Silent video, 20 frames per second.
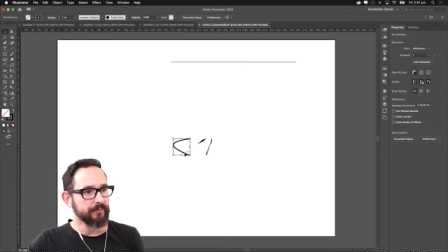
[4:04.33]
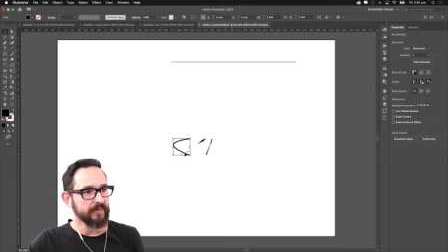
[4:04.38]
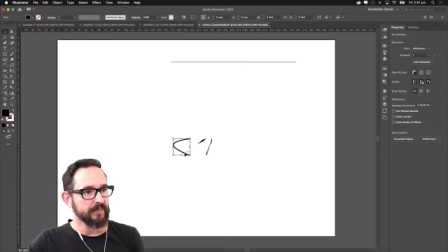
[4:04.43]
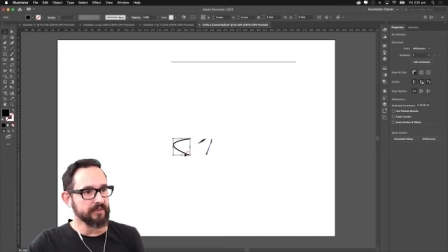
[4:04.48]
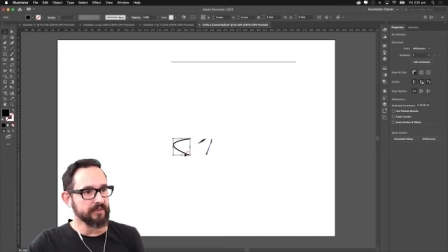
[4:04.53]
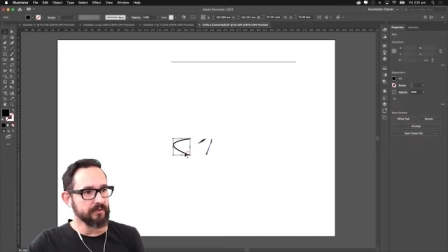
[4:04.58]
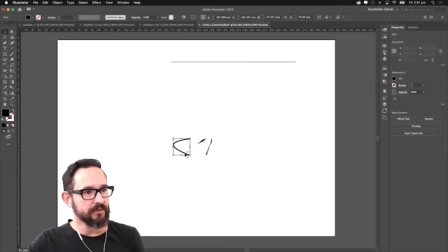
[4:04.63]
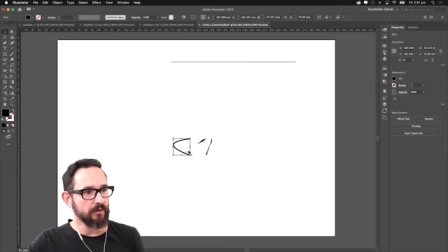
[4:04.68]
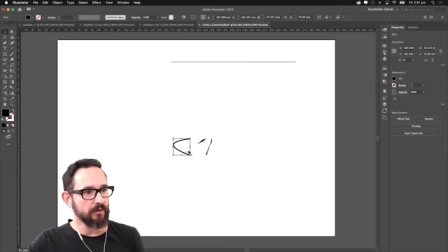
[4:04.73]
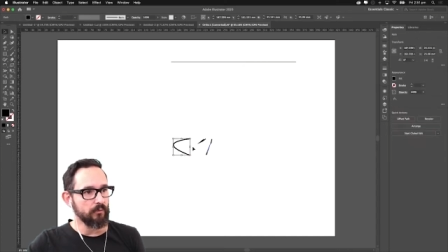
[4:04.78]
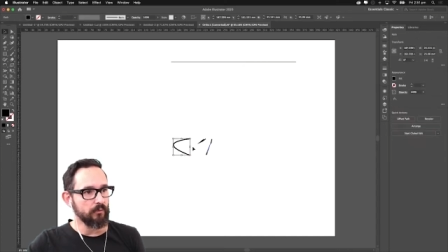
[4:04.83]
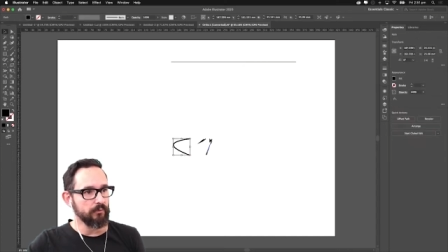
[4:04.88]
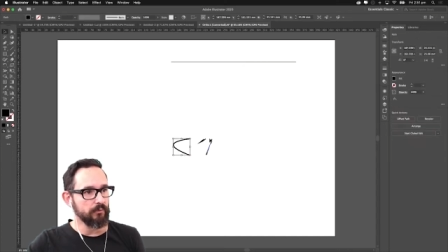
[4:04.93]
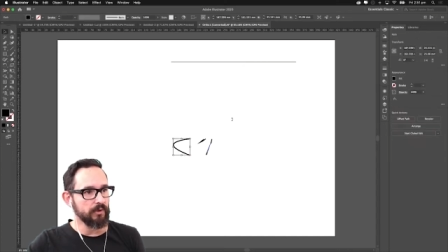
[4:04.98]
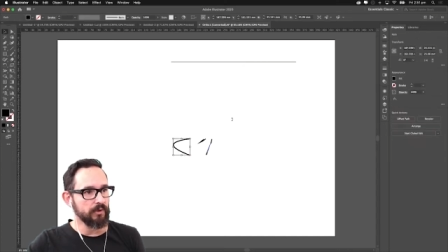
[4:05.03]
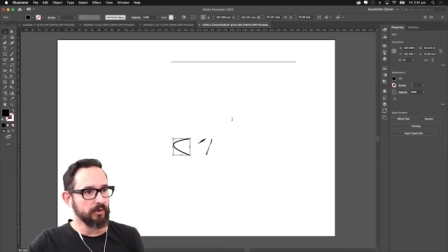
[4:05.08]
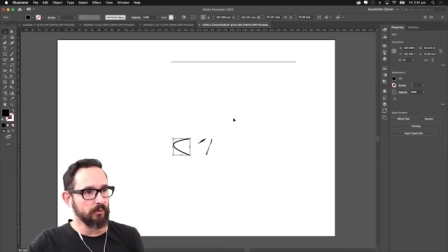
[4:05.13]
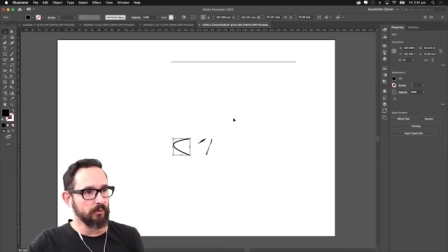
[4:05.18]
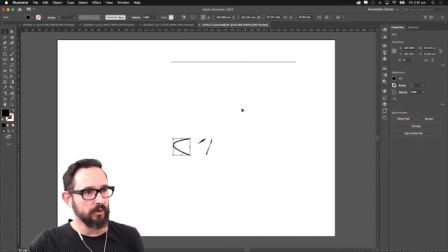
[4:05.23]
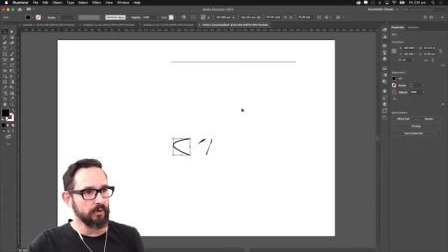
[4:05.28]
So
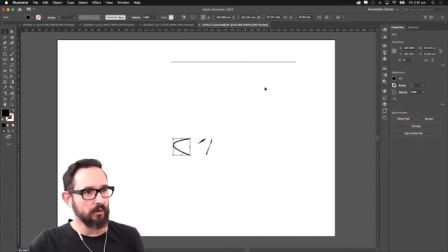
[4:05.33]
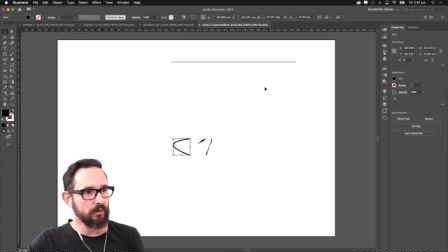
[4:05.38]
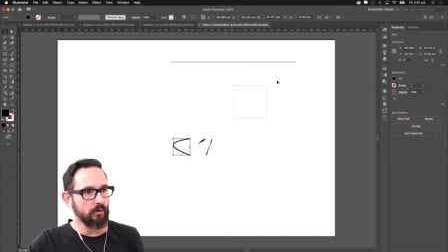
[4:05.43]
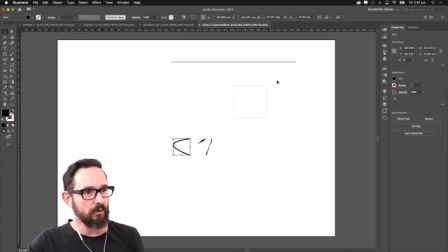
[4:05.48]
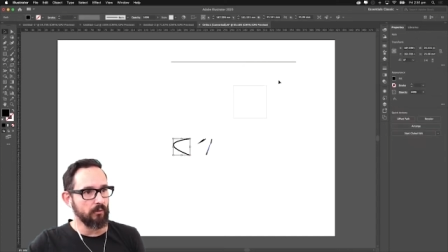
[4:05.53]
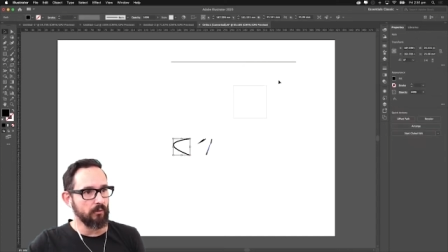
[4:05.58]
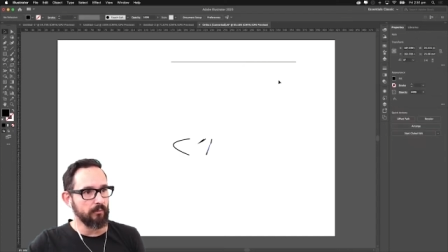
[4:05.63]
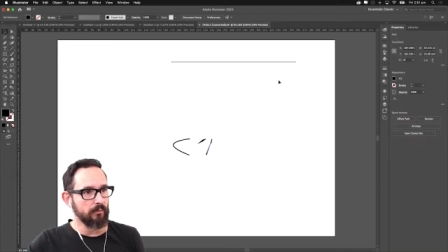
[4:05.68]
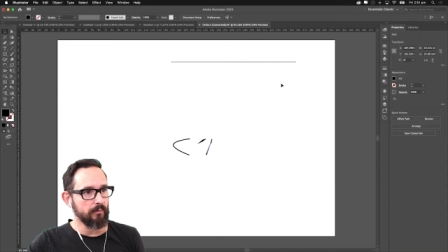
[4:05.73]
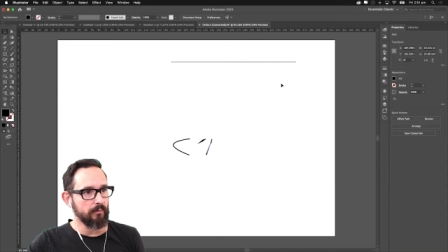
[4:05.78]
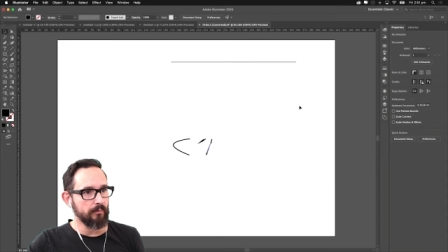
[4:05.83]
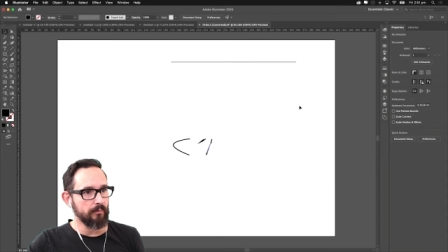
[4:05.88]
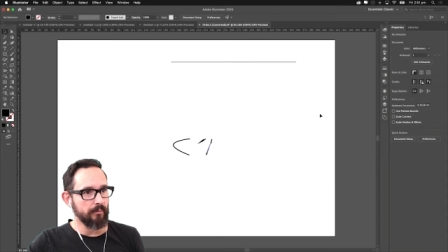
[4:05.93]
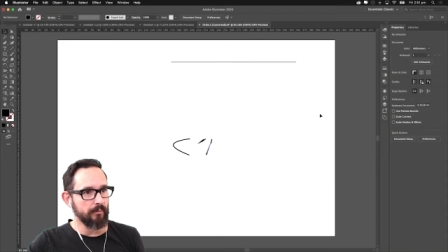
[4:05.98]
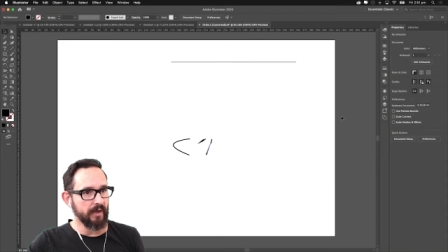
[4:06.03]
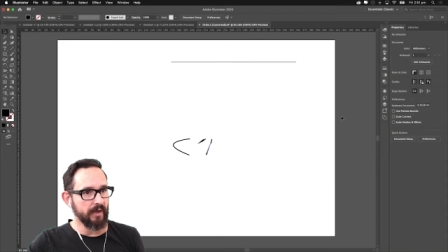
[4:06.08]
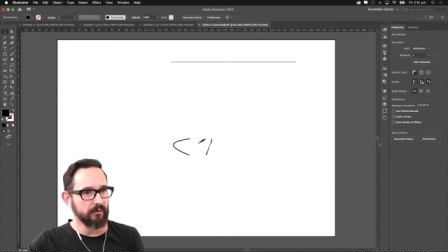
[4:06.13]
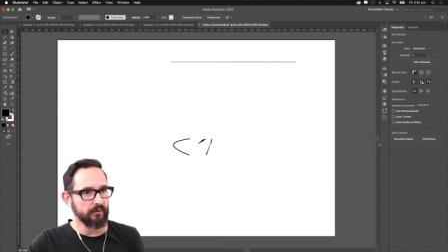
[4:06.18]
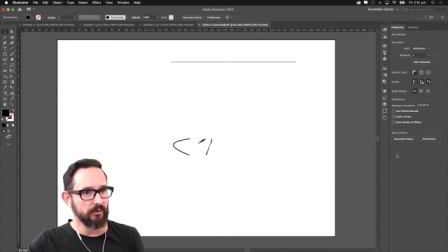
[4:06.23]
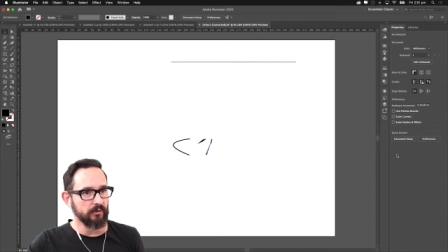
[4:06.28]
we go
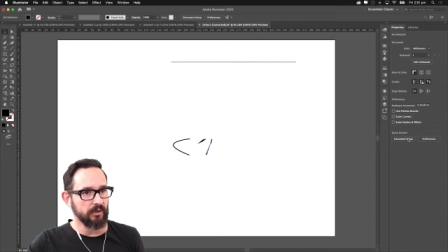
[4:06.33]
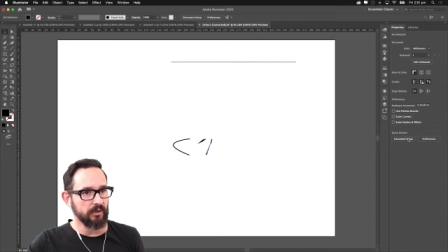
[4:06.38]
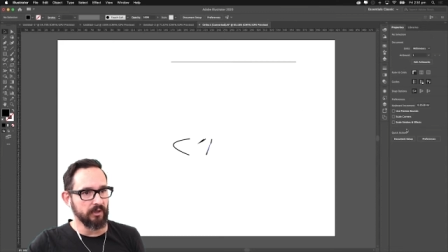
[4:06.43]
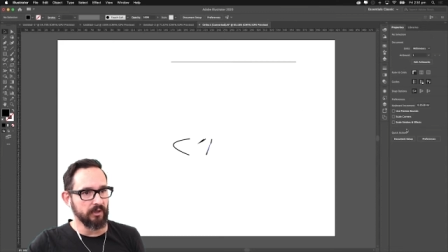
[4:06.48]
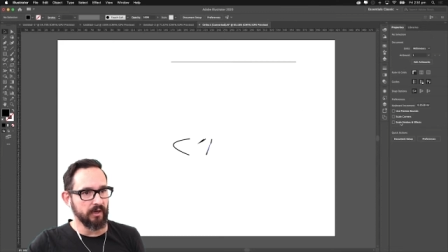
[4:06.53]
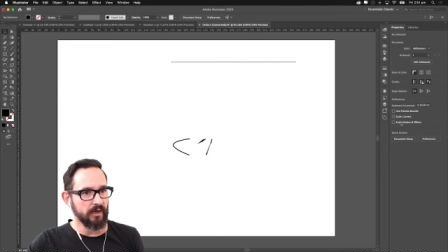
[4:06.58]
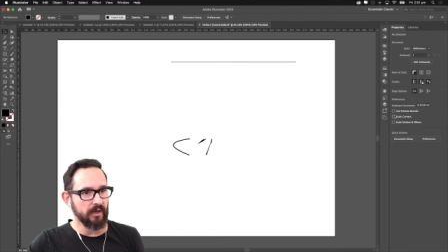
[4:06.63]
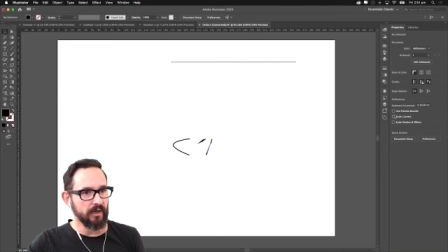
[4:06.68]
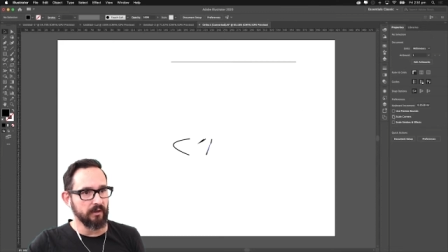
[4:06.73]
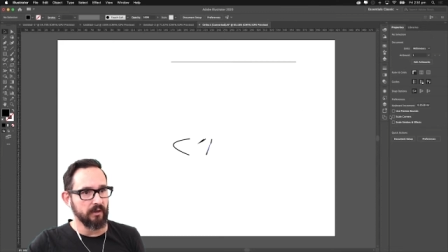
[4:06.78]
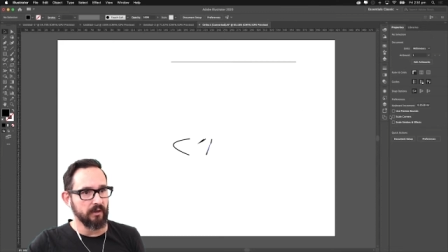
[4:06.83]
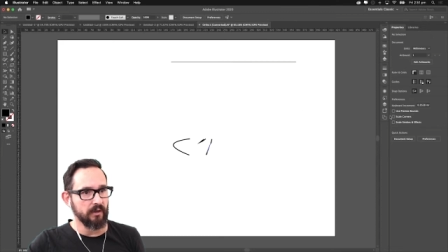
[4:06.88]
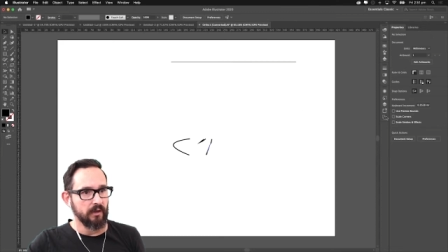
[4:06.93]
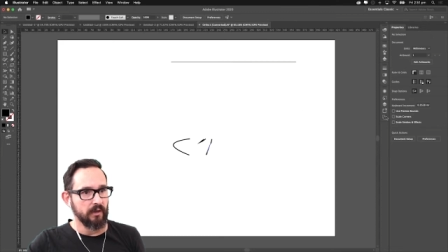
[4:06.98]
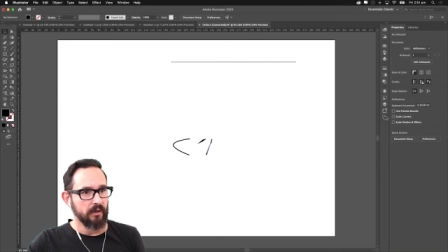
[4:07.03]
back to here again.